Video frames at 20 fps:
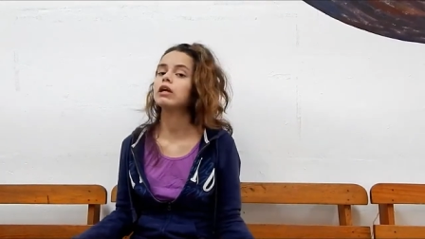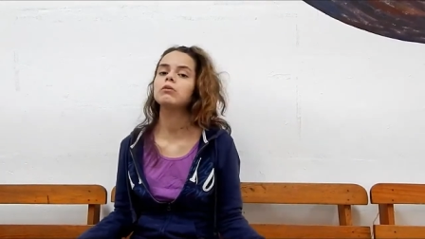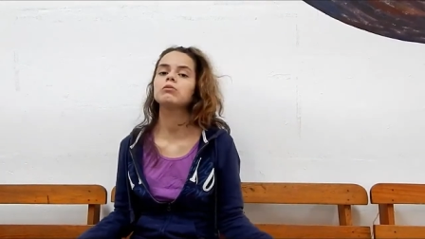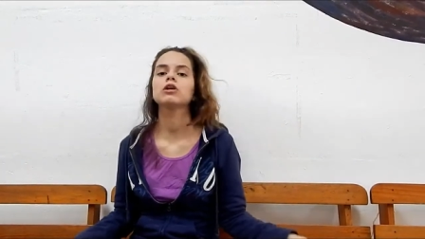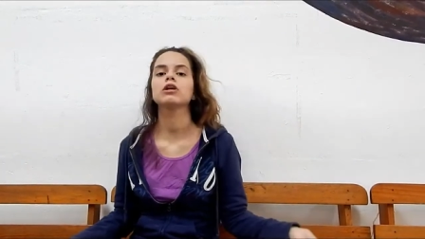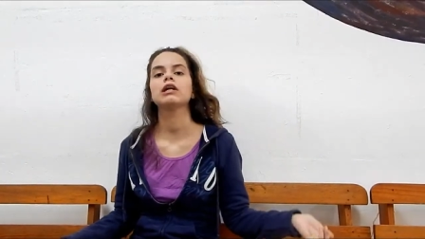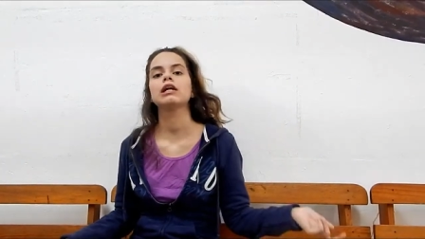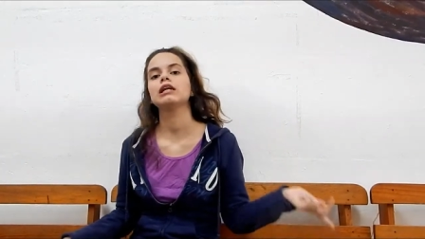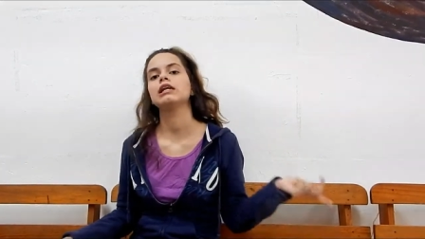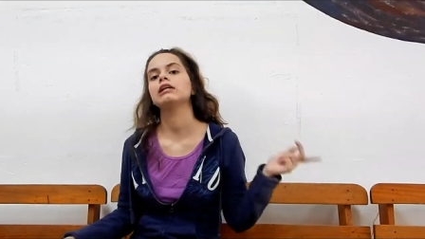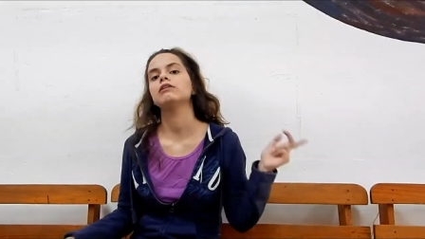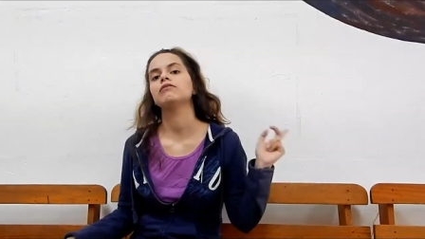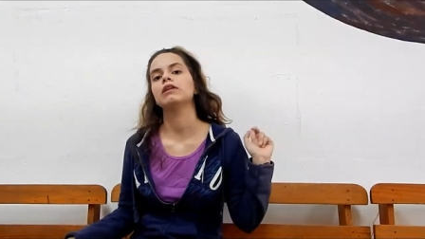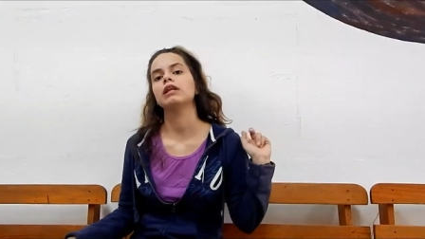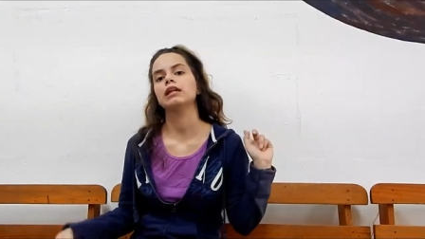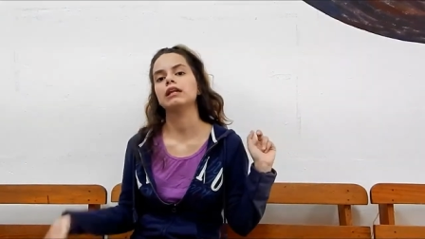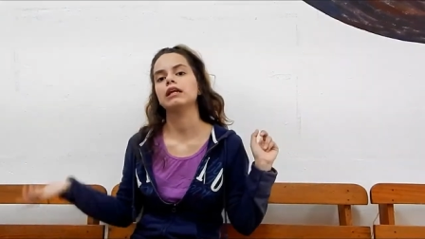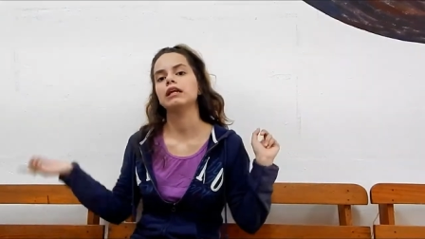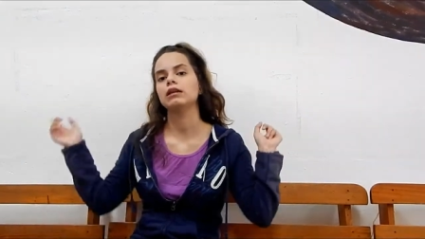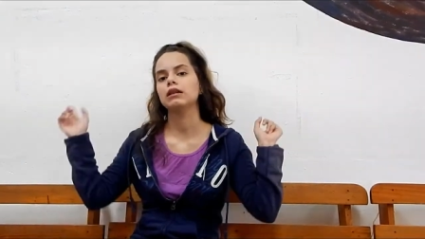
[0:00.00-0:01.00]
I'm gonna leave the
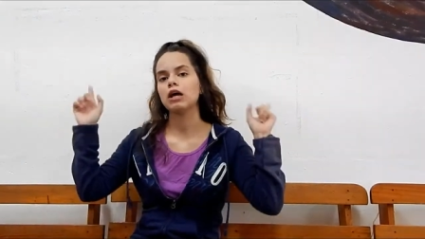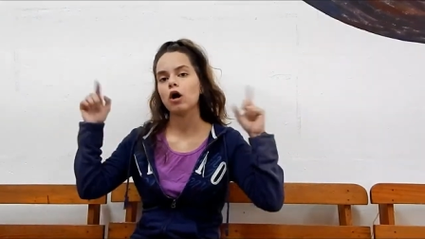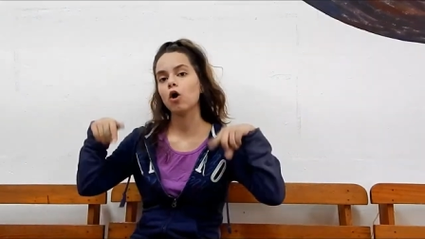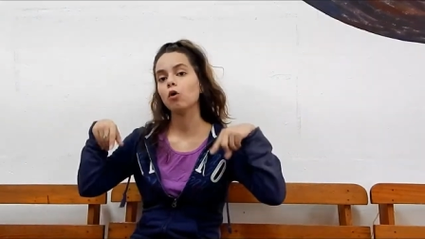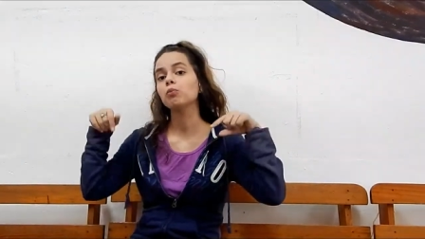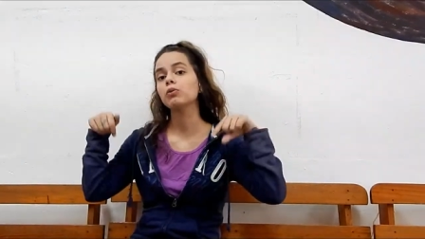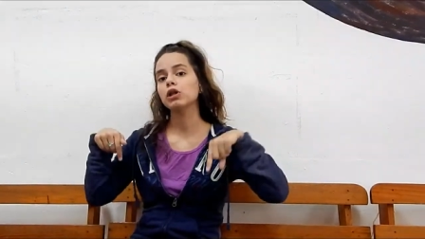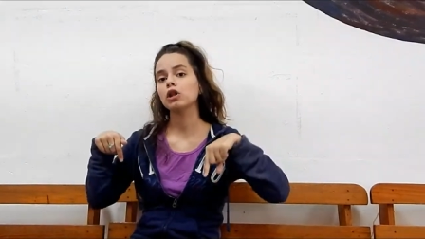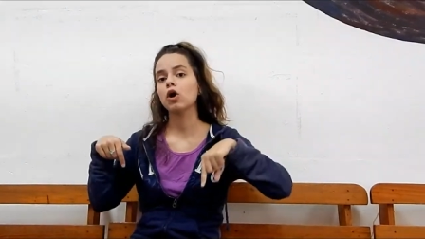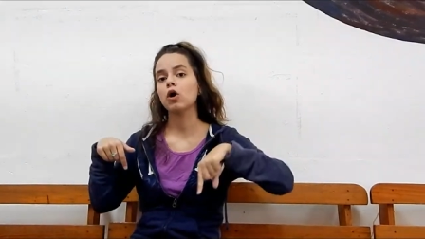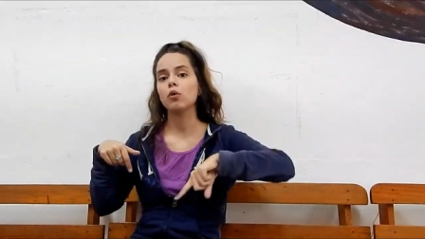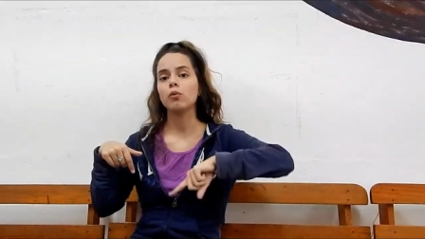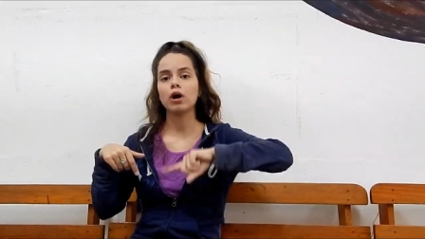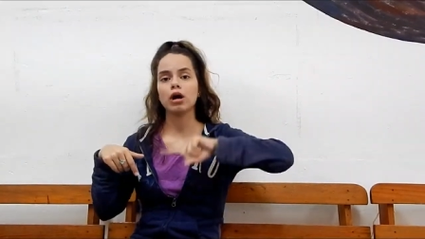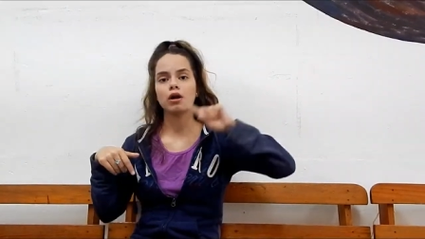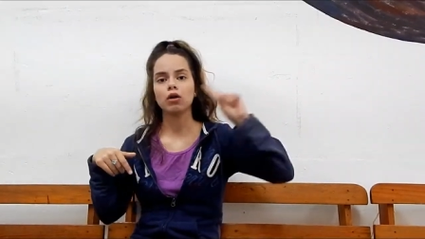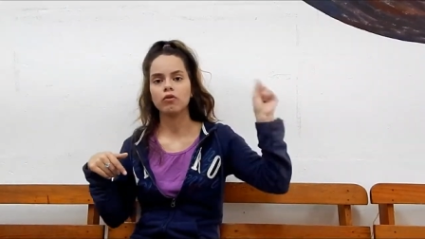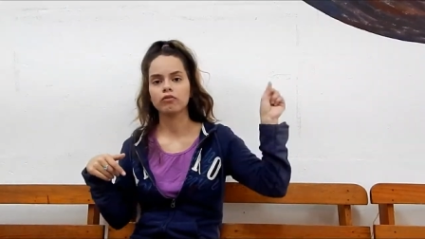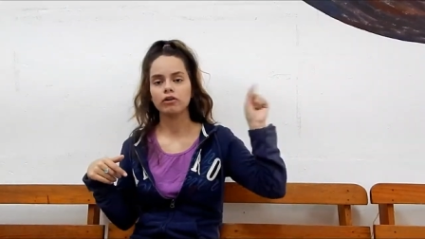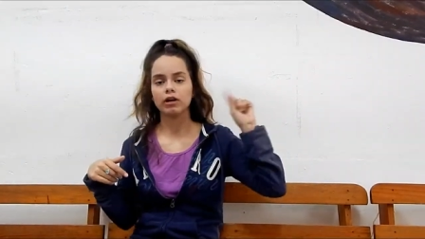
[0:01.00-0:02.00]
link down below and
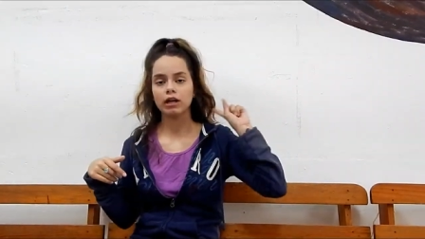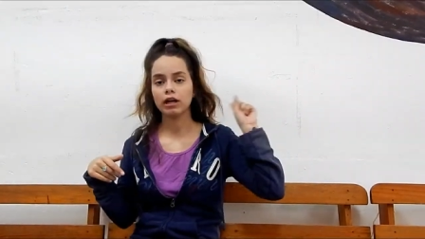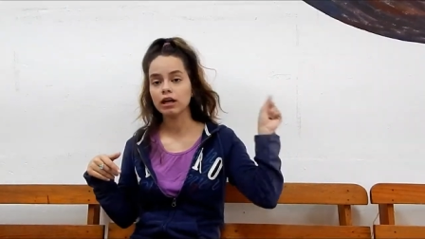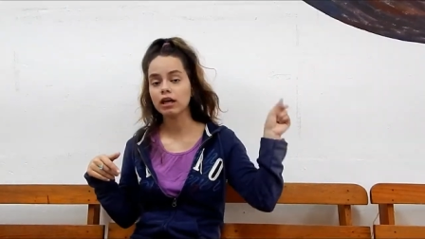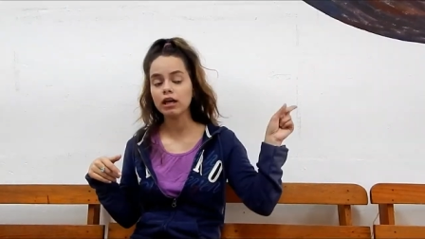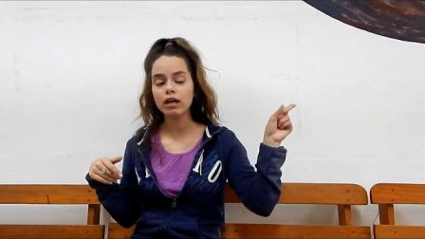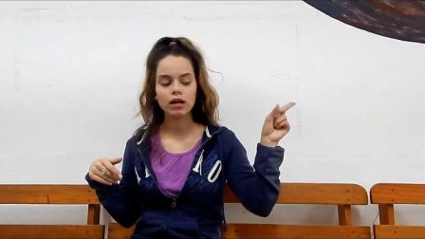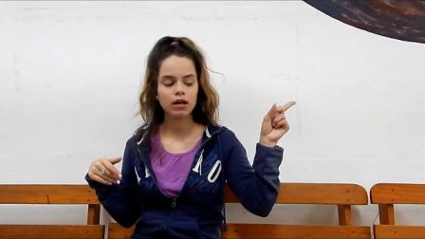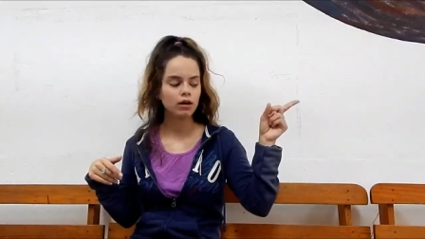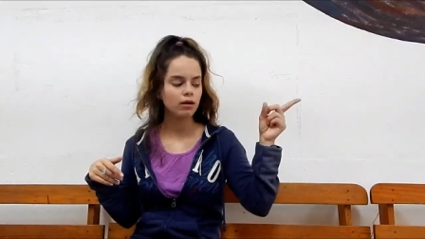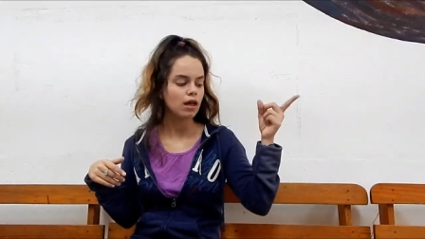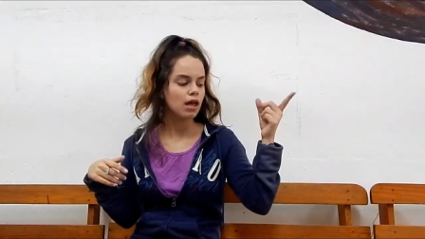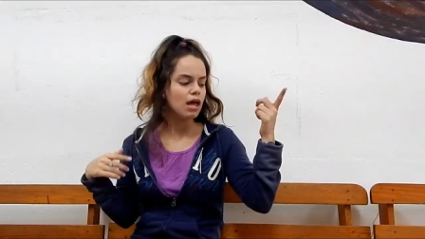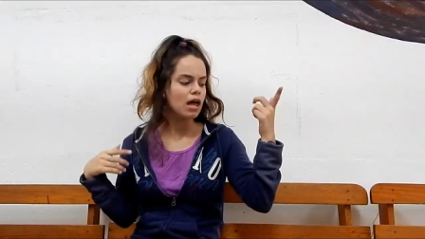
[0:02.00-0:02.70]
over here